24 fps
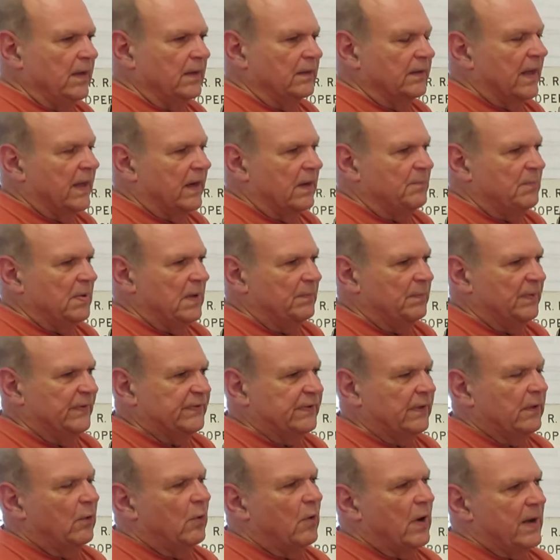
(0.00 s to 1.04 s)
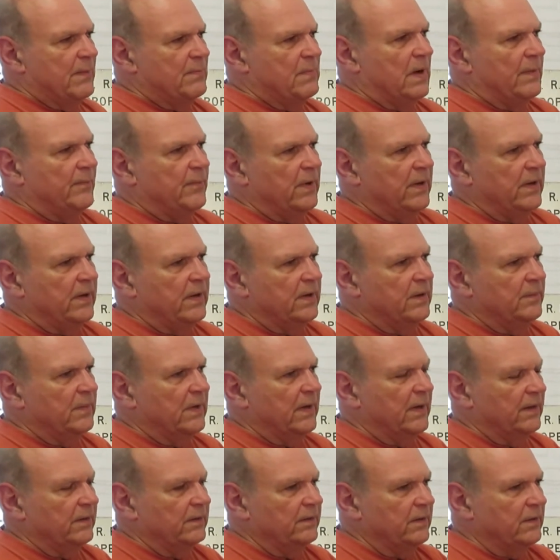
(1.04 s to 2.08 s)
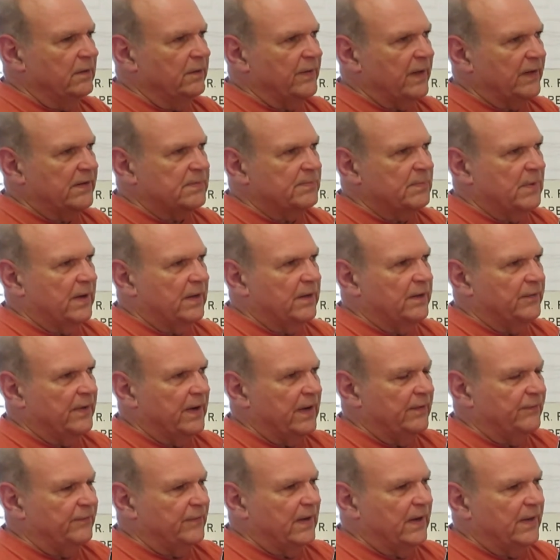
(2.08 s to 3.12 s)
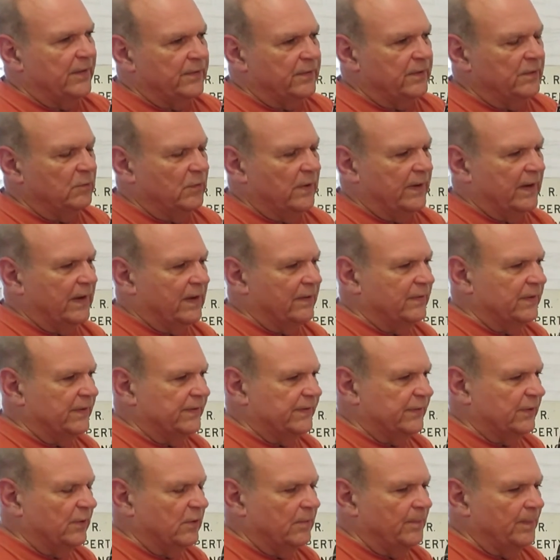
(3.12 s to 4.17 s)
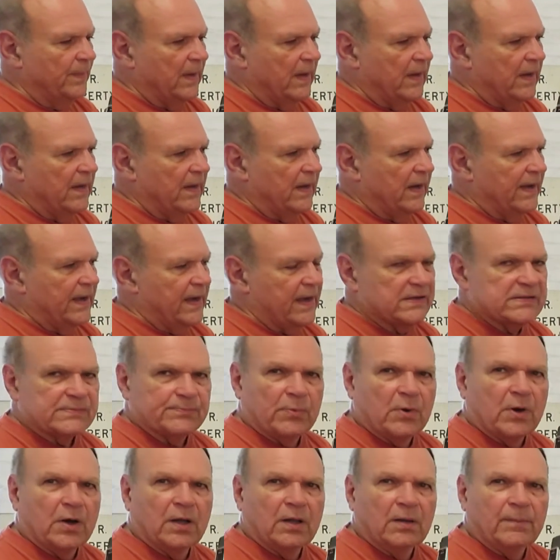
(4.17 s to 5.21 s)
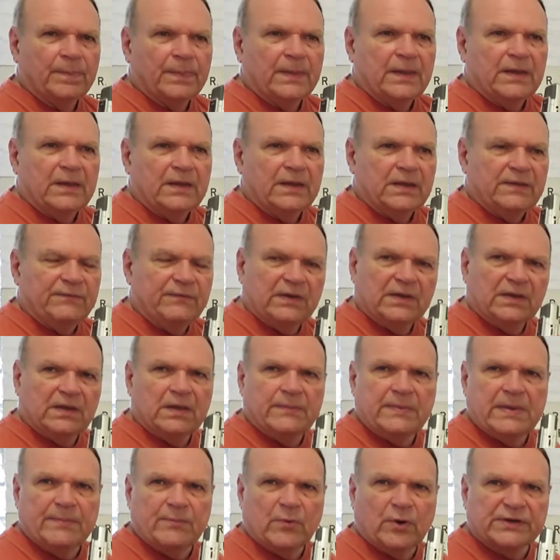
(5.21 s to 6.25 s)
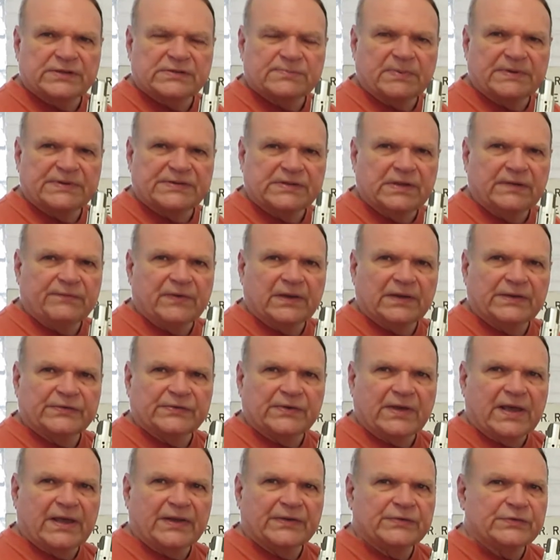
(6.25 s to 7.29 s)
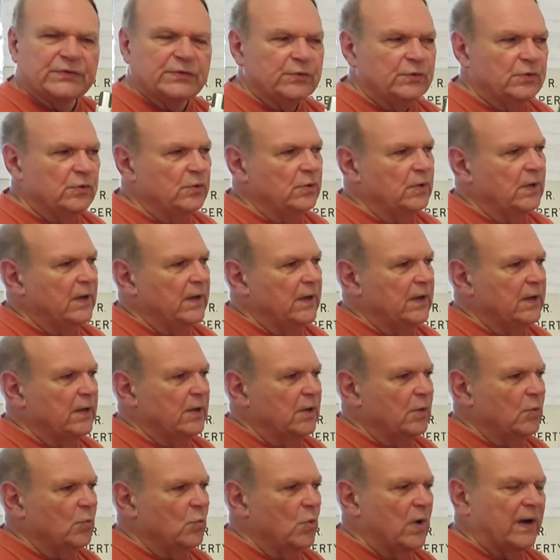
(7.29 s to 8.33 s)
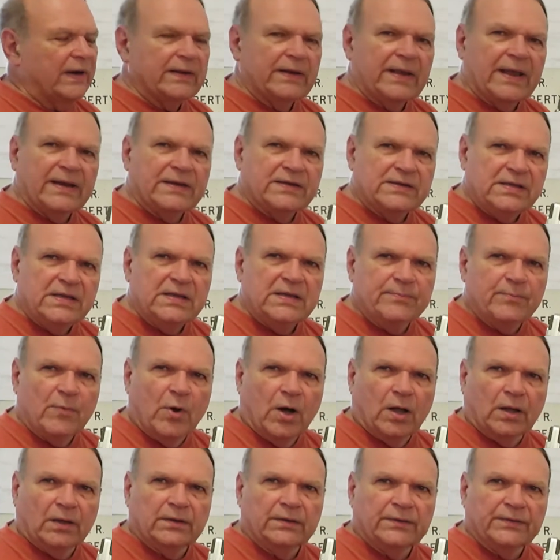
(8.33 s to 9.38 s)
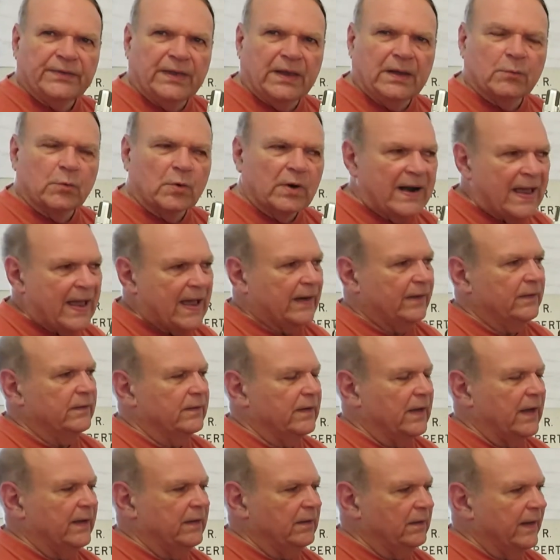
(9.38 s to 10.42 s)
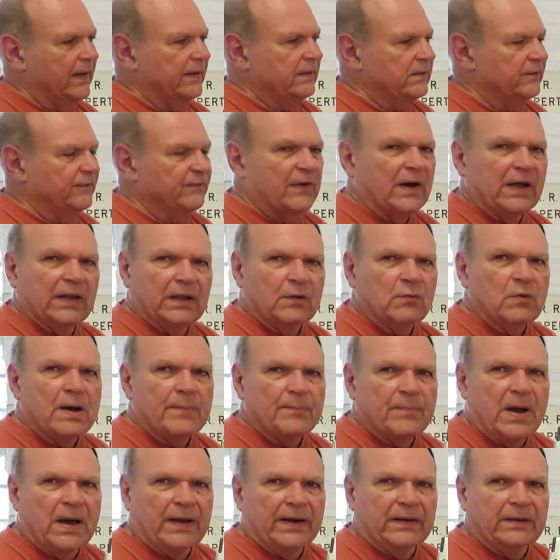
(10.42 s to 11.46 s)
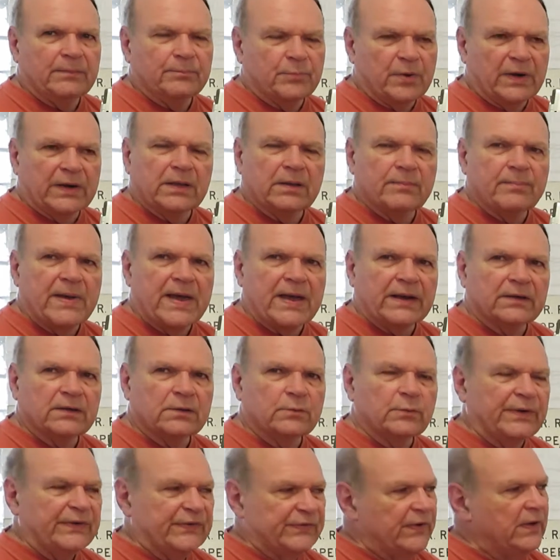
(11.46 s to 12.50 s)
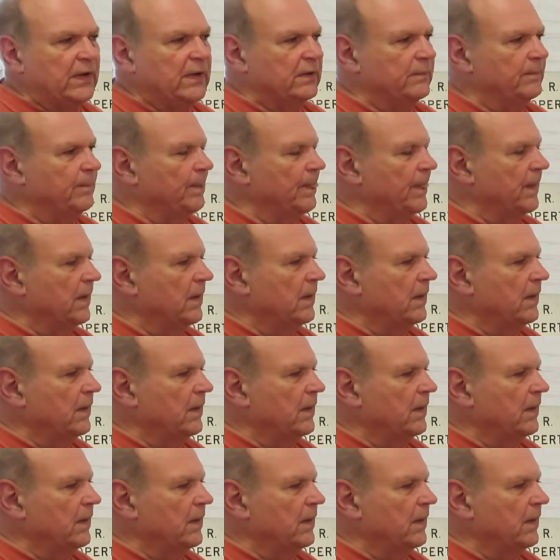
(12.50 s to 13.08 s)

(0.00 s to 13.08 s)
A lot of people said, oh, I remember him, and you know, that's my grandfather and whatever. So I asked Paul if he can give me more specifics as to what antique mall they were at. I'd like to follow up on it and bring him back to Racine.